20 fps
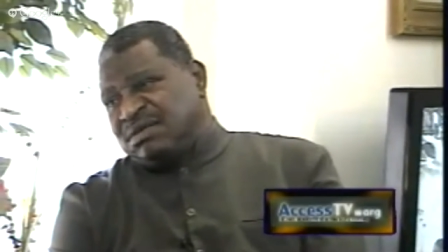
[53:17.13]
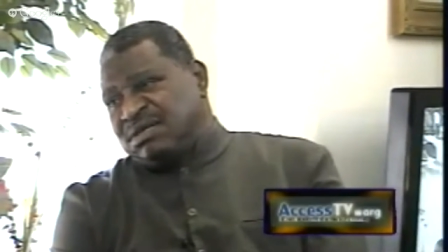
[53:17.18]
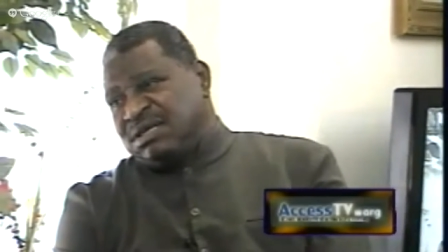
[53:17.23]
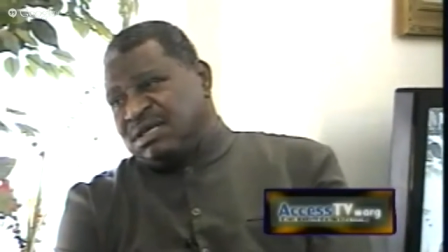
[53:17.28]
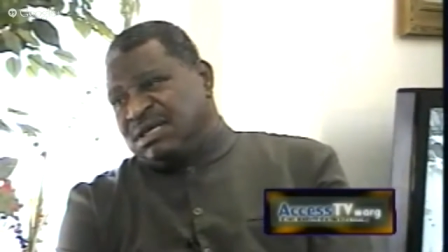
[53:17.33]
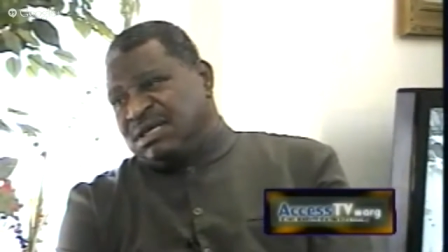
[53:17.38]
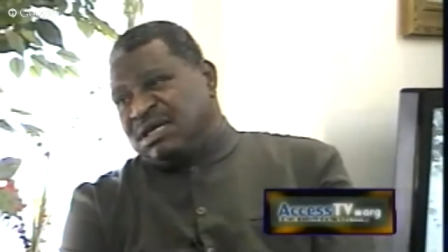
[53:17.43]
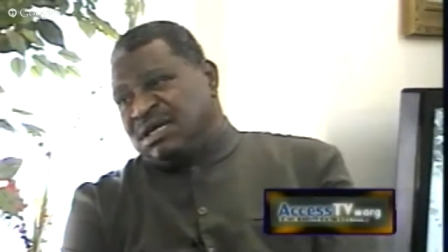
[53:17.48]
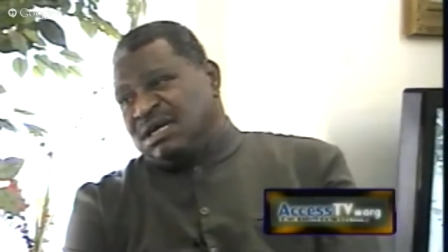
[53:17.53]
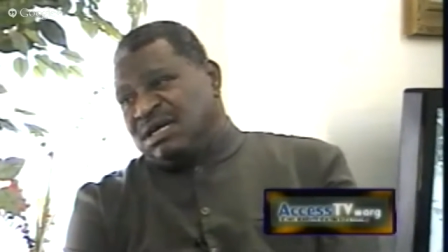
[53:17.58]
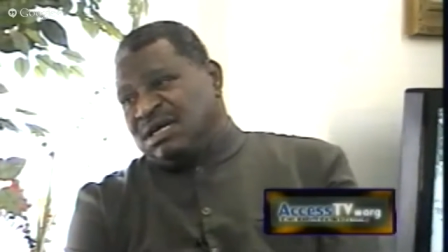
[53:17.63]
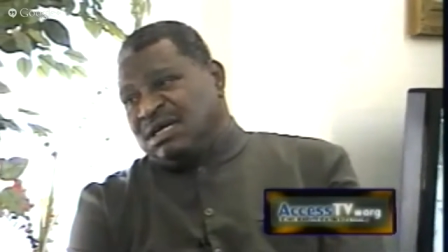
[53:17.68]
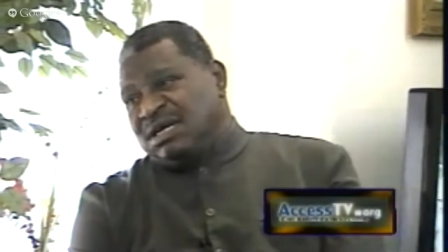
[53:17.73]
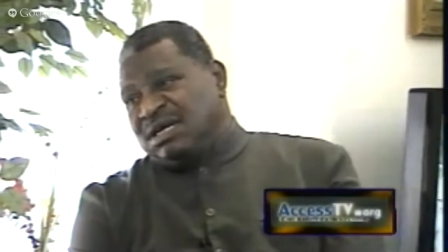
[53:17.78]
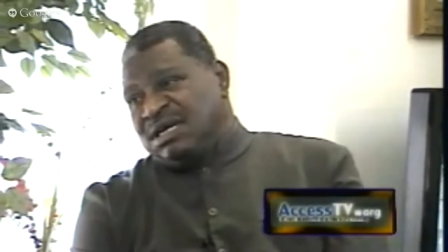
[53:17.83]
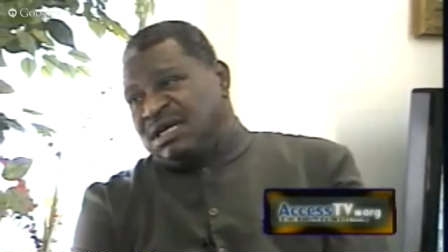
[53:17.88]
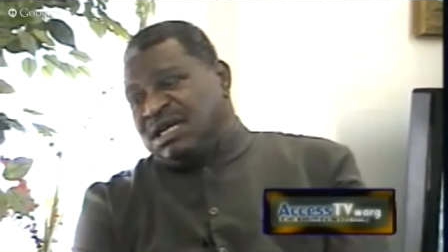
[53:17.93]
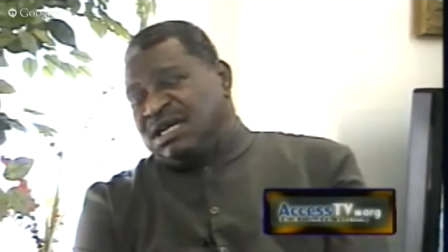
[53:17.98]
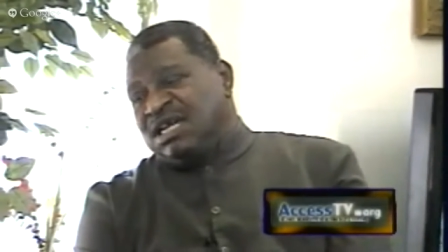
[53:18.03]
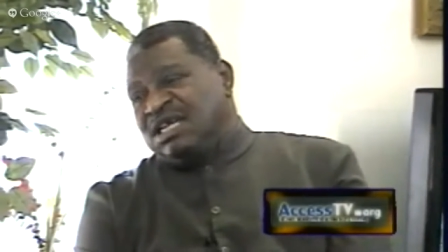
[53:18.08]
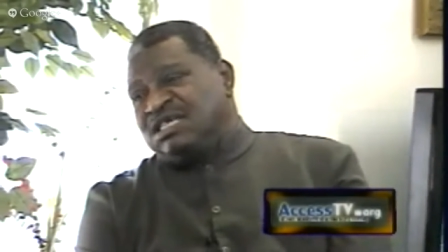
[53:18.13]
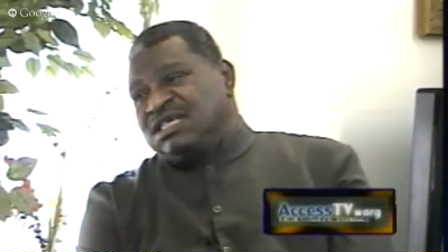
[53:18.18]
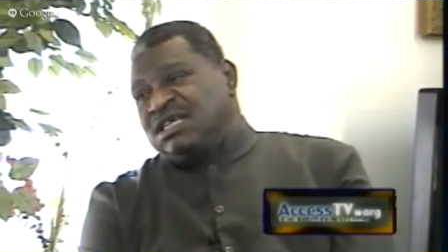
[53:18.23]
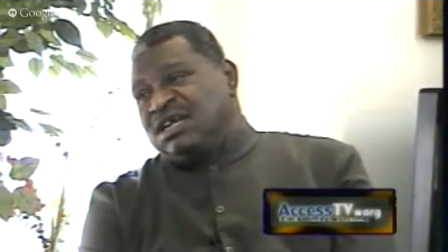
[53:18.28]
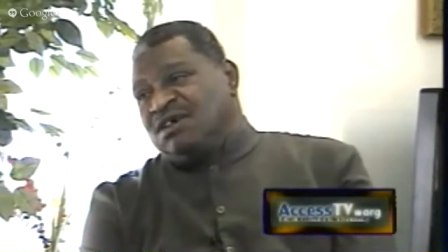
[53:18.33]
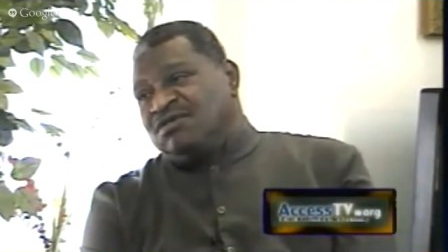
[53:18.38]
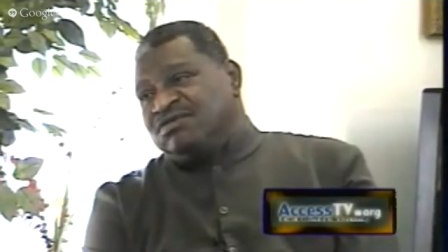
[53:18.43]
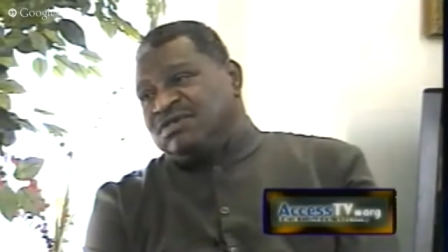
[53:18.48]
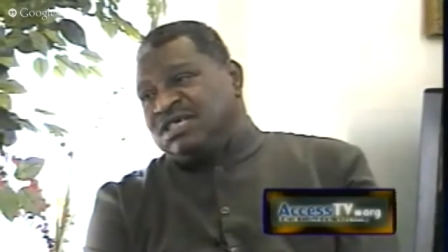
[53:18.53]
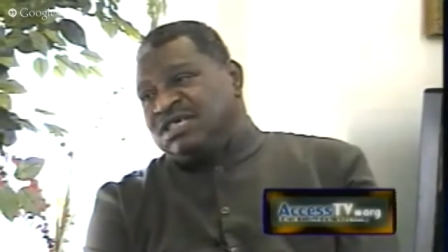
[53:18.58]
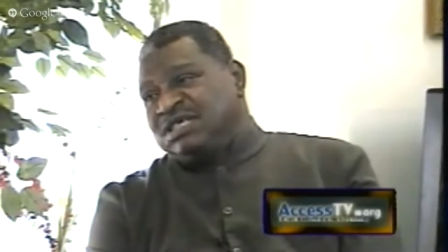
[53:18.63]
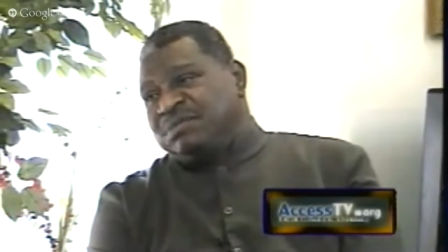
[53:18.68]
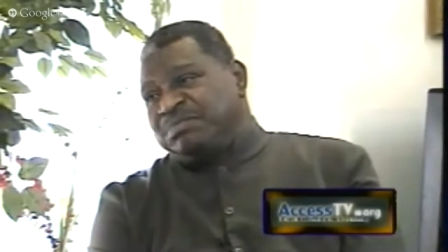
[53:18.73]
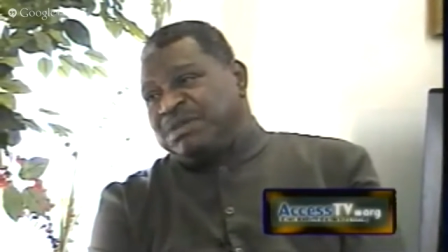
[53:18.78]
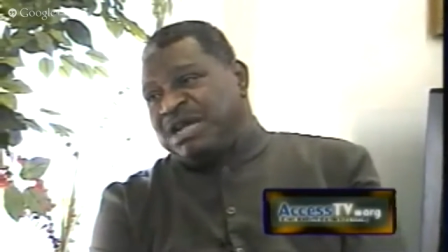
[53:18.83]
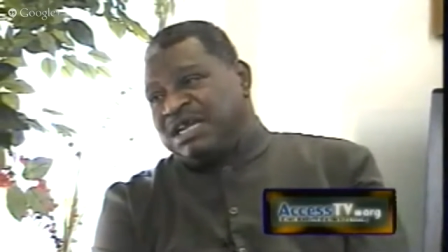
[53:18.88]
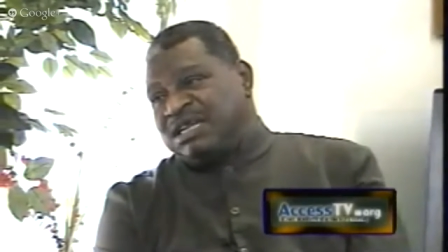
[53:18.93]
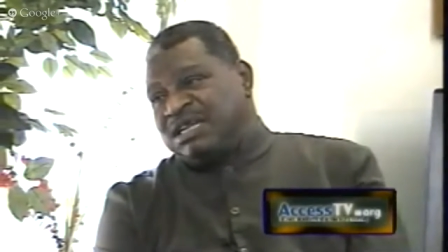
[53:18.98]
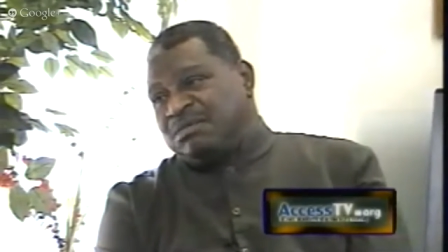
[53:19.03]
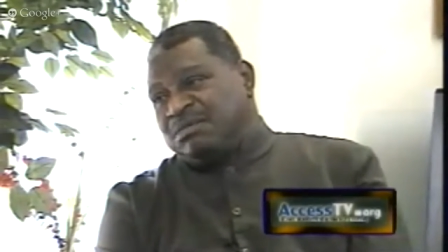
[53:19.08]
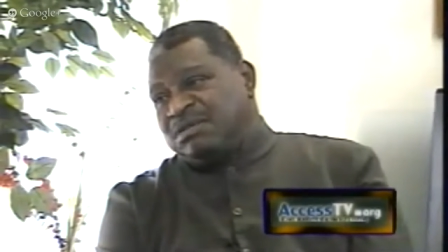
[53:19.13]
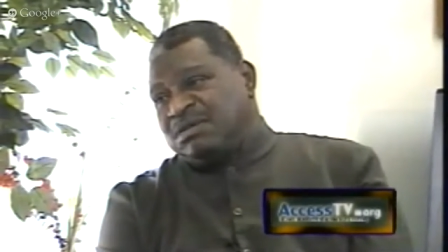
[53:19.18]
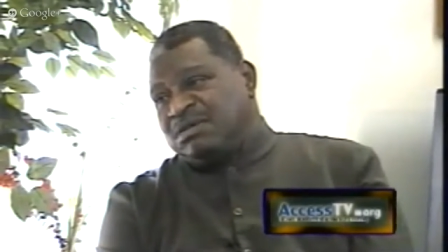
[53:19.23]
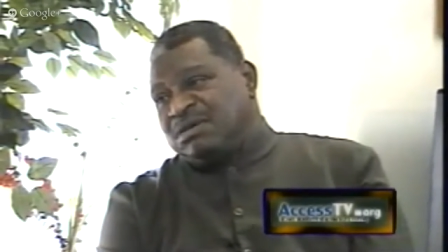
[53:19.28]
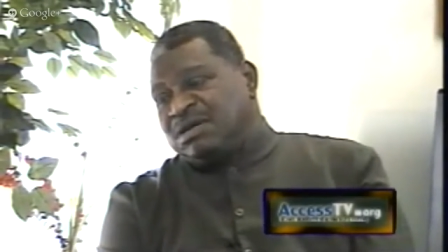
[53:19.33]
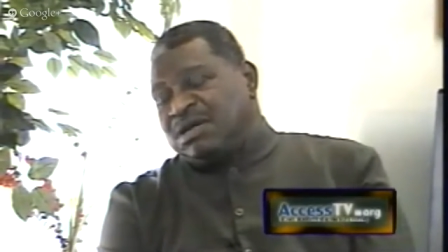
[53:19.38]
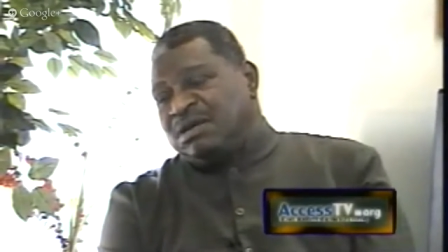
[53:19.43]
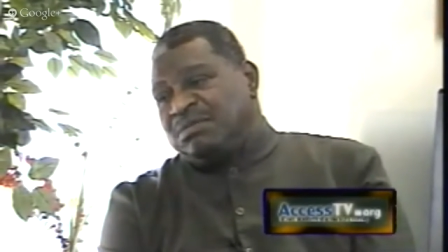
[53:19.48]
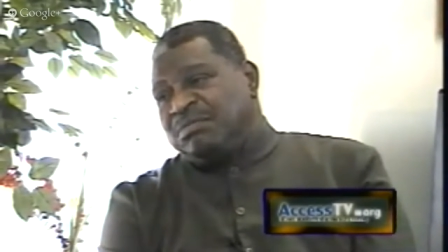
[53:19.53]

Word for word: Yeah, he's now respectable